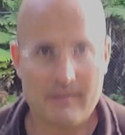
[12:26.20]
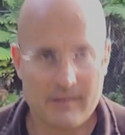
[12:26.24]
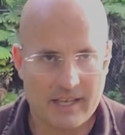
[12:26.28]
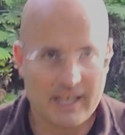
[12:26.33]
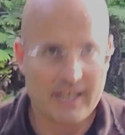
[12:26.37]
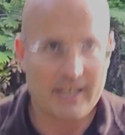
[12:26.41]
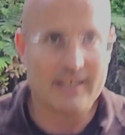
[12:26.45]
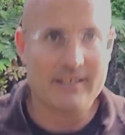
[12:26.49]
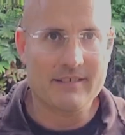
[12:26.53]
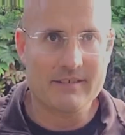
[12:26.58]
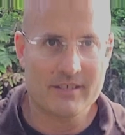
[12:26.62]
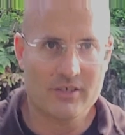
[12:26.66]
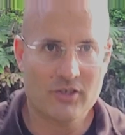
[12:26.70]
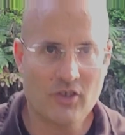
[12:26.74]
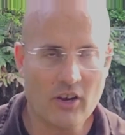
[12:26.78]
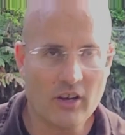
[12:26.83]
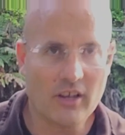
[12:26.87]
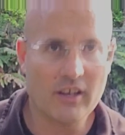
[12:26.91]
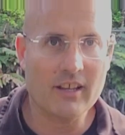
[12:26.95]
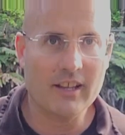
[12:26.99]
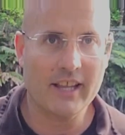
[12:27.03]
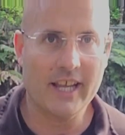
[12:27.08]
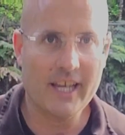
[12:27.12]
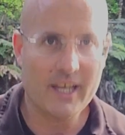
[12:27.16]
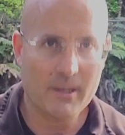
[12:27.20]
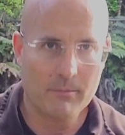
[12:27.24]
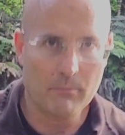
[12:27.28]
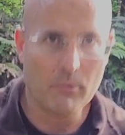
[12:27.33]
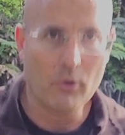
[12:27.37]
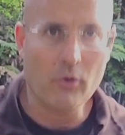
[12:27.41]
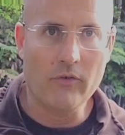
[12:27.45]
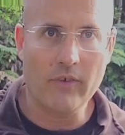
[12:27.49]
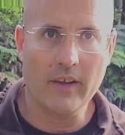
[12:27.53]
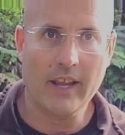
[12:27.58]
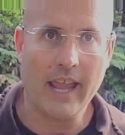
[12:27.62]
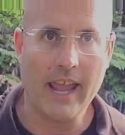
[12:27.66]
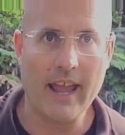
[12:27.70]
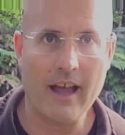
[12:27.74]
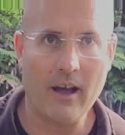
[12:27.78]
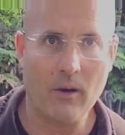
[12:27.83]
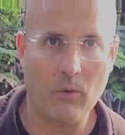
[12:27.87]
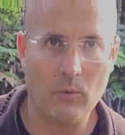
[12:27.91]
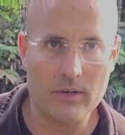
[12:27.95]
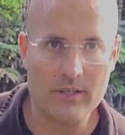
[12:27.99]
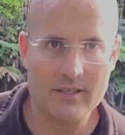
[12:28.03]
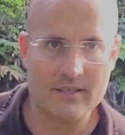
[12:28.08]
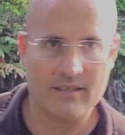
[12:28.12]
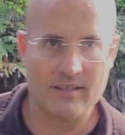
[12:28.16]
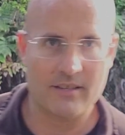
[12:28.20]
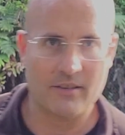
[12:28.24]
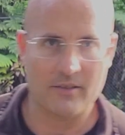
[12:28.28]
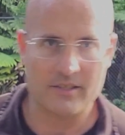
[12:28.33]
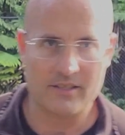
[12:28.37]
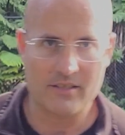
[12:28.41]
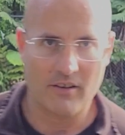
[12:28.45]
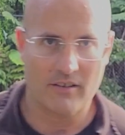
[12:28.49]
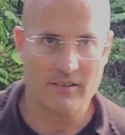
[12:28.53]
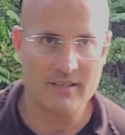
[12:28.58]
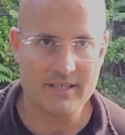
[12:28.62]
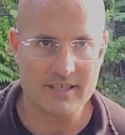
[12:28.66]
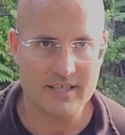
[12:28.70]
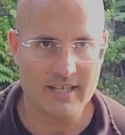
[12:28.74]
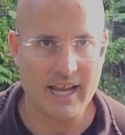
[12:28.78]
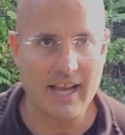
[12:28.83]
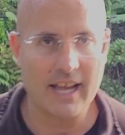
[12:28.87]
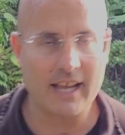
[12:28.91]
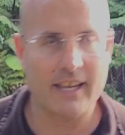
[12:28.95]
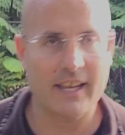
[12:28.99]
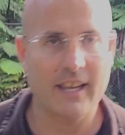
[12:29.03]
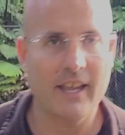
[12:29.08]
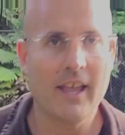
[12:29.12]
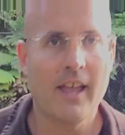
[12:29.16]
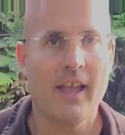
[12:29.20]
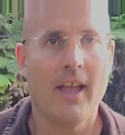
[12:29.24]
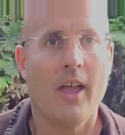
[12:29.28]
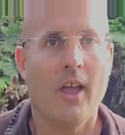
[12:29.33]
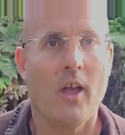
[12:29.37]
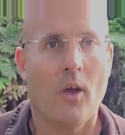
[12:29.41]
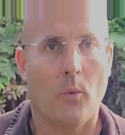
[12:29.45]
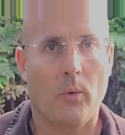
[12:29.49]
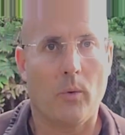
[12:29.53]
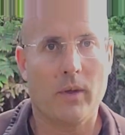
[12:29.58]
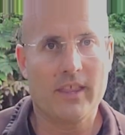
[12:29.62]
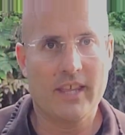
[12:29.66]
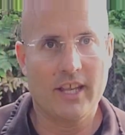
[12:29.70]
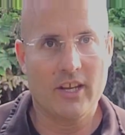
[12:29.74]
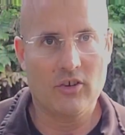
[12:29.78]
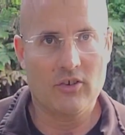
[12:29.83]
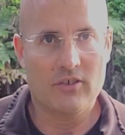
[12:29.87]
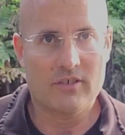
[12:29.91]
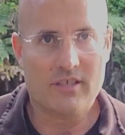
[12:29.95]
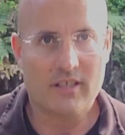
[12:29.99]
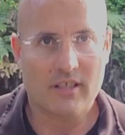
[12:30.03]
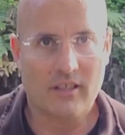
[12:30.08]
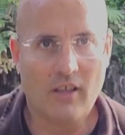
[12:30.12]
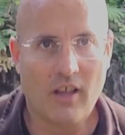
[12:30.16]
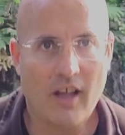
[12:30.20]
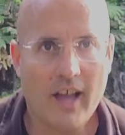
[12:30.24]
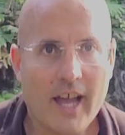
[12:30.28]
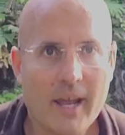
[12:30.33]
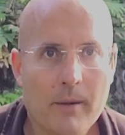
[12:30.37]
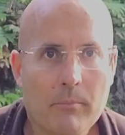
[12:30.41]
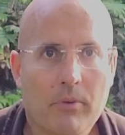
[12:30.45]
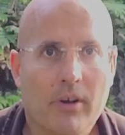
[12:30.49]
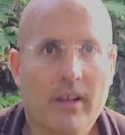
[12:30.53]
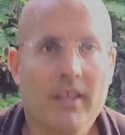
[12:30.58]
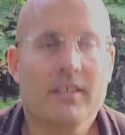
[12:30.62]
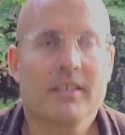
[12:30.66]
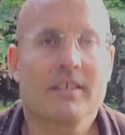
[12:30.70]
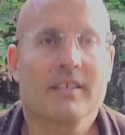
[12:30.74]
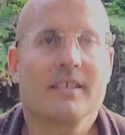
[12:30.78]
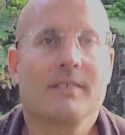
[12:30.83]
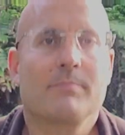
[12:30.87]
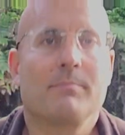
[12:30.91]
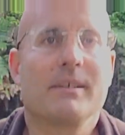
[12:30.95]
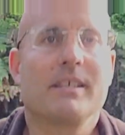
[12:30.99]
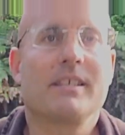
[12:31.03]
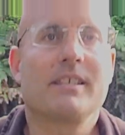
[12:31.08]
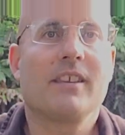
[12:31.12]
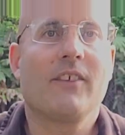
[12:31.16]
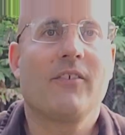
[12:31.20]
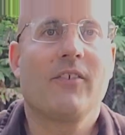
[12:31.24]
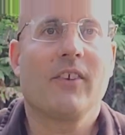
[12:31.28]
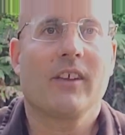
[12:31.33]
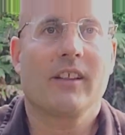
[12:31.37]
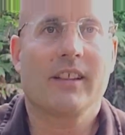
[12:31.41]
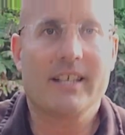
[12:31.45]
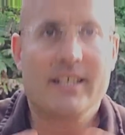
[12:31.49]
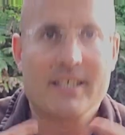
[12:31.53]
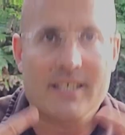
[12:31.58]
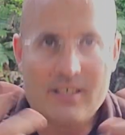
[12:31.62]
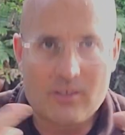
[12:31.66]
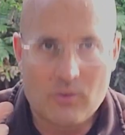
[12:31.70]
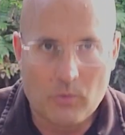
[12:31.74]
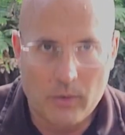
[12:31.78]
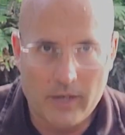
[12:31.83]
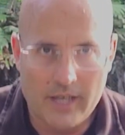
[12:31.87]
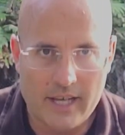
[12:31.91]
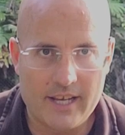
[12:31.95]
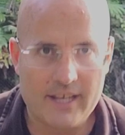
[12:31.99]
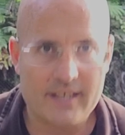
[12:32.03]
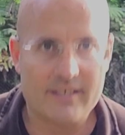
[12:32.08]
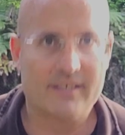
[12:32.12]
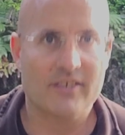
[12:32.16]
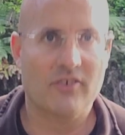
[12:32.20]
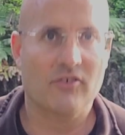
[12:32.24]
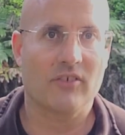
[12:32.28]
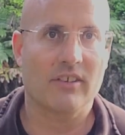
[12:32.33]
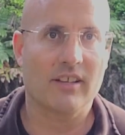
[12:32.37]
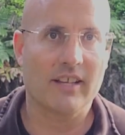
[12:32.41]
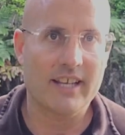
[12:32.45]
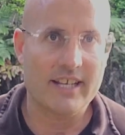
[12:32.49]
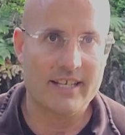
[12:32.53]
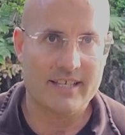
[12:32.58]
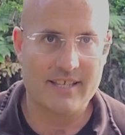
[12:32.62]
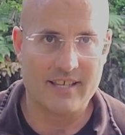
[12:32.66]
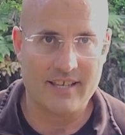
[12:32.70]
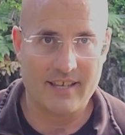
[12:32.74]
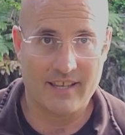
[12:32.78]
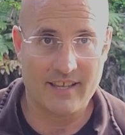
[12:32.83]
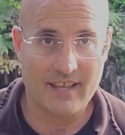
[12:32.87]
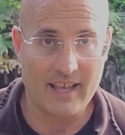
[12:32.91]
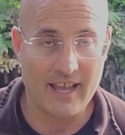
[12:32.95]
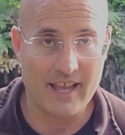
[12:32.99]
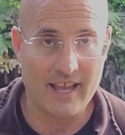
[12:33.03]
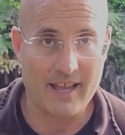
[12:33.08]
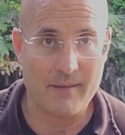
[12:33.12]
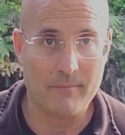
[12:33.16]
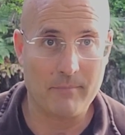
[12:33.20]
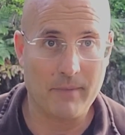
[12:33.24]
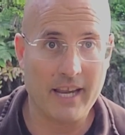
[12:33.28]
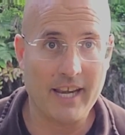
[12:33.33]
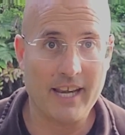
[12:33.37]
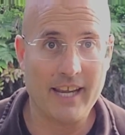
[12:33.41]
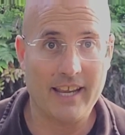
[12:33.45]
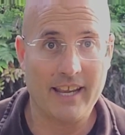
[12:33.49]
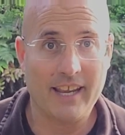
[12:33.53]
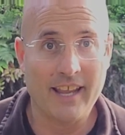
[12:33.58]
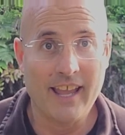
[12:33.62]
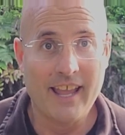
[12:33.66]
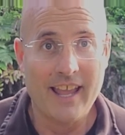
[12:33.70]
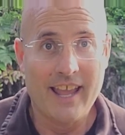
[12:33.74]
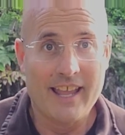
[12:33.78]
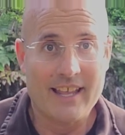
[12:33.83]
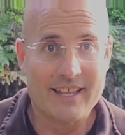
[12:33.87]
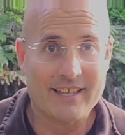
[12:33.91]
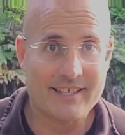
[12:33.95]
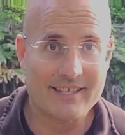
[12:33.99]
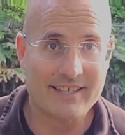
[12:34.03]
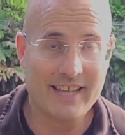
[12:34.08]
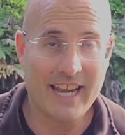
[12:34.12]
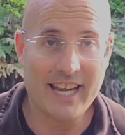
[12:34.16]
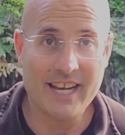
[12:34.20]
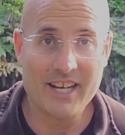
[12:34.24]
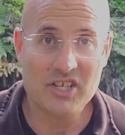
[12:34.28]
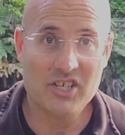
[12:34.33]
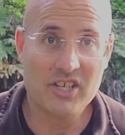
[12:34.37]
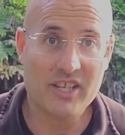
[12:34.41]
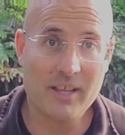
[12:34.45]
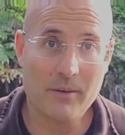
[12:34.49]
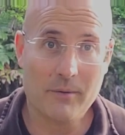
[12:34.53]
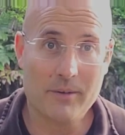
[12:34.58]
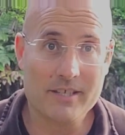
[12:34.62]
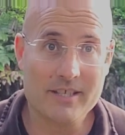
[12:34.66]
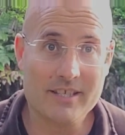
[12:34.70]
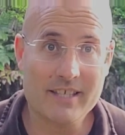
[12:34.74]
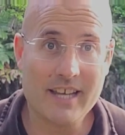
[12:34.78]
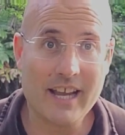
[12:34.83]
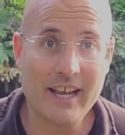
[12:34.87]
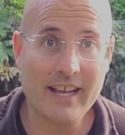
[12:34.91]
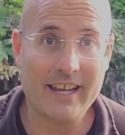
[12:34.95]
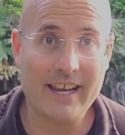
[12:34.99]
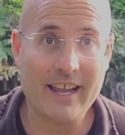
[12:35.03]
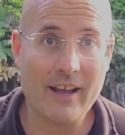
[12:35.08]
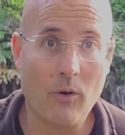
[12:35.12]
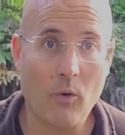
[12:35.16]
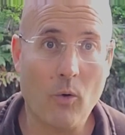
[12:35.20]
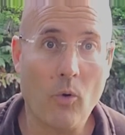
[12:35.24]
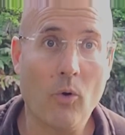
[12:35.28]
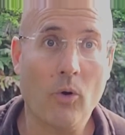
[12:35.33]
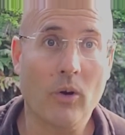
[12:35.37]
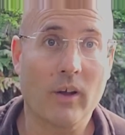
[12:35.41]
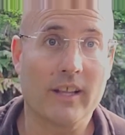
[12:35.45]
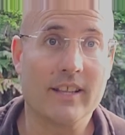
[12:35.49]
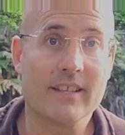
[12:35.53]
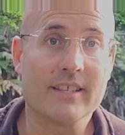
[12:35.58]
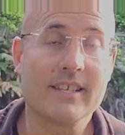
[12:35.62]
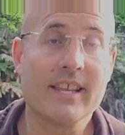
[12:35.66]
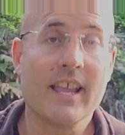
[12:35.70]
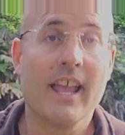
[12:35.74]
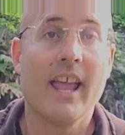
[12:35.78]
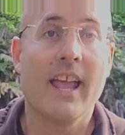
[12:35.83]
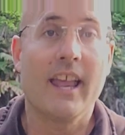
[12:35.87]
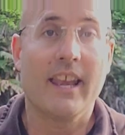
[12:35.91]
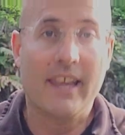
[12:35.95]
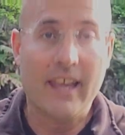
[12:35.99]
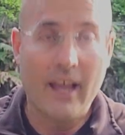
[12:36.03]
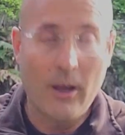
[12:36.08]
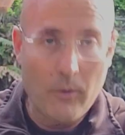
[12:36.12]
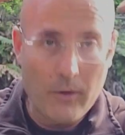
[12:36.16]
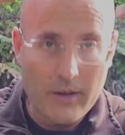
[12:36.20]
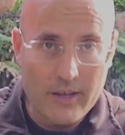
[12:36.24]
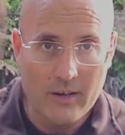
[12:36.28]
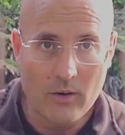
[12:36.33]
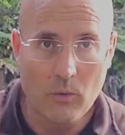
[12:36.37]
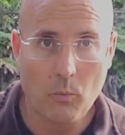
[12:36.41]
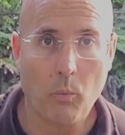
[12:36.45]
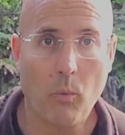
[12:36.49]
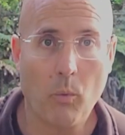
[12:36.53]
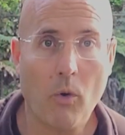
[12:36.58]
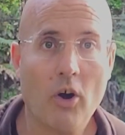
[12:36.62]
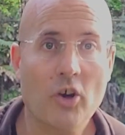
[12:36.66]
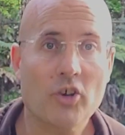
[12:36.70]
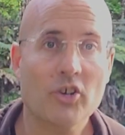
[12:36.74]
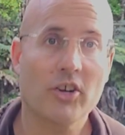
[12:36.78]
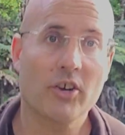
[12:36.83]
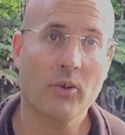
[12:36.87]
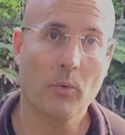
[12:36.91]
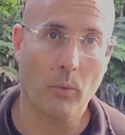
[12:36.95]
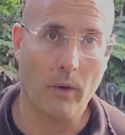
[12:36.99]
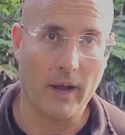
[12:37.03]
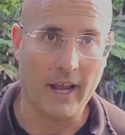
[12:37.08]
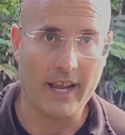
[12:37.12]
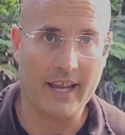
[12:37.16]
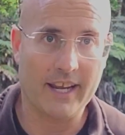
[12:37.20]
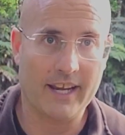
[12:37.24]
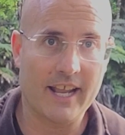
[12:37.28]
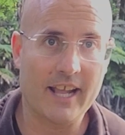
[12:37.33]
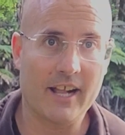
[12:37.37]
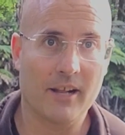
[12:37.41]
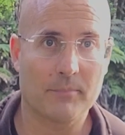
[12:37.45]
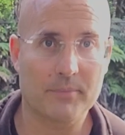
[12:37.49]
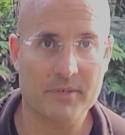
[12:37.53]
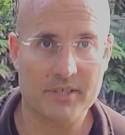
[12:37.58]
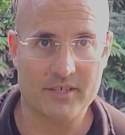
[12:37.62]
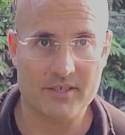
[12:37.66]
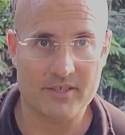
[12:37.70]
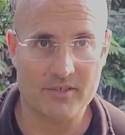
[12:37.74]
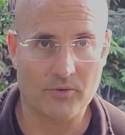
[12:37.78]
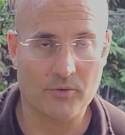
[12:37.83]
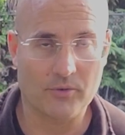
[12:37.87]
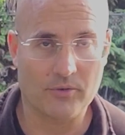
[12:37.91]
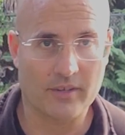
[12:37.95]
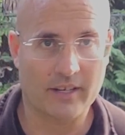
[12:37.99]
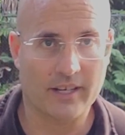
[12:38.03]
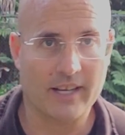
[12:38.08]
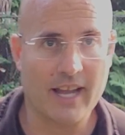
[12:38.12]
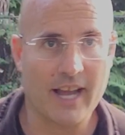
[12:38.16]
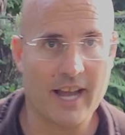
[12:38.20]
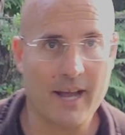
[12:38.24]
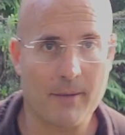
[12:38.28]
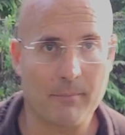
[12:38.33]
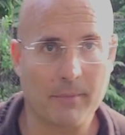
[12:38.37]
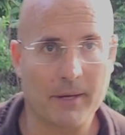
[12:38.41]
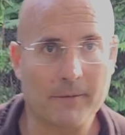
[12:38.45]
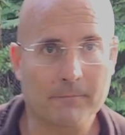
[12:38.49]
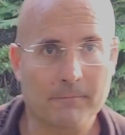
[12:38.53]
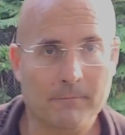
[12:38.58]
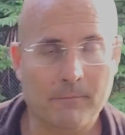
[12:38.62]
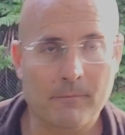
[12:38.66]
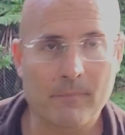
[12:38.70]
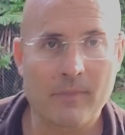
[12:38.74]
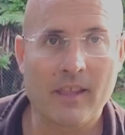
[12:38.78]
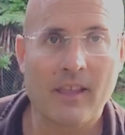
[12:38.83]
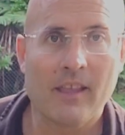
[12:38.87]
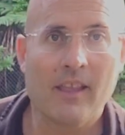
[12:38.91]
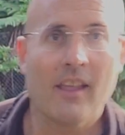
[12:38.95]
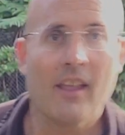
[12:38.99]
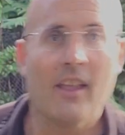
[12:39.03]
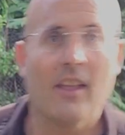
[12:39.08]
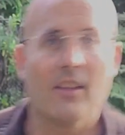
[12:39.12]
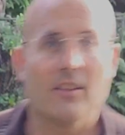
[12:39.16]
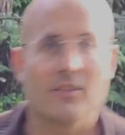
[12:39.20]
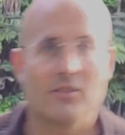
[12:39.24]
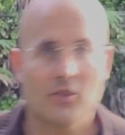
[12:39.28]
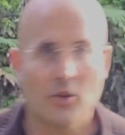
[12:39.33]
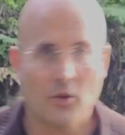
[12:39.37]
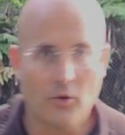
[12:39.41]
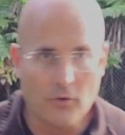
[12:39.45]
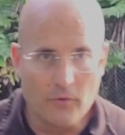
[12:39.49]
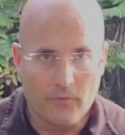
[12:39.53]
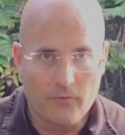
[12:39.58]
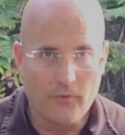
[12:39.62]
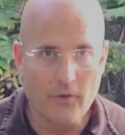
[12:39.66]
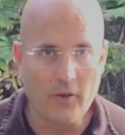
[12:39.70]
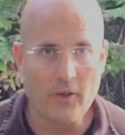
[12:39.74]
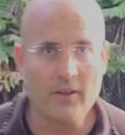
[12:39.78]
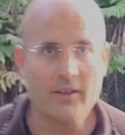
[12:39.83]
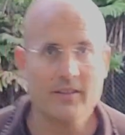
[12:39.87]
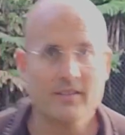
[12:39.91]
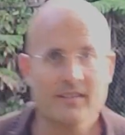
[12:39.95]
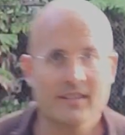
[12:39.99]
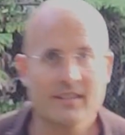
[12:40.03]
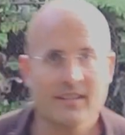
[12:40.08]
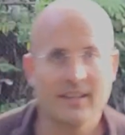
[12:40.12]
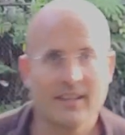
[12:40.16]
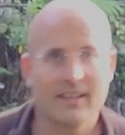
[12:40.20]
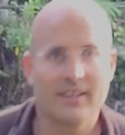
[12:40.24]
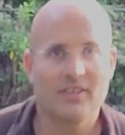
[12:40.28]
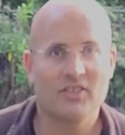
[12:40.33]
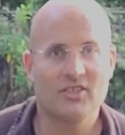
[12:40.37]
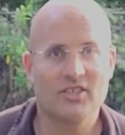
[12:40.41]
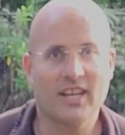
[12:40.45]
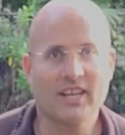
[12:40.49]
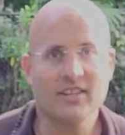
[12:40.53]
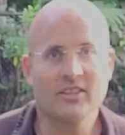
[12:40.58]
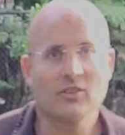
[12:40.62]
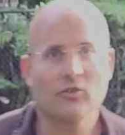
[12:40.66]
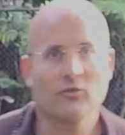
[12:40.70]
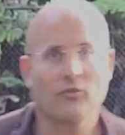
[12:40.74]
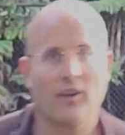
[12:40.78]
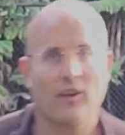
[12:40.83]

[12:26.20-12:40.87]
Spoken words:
get it circulating, moving outwards so it's not stuck. We then use the lion breath to specifically squeeze and release any energy that was stuck in our organs. Now we're going to wash it away and help to soothe and calm it. So first, gentle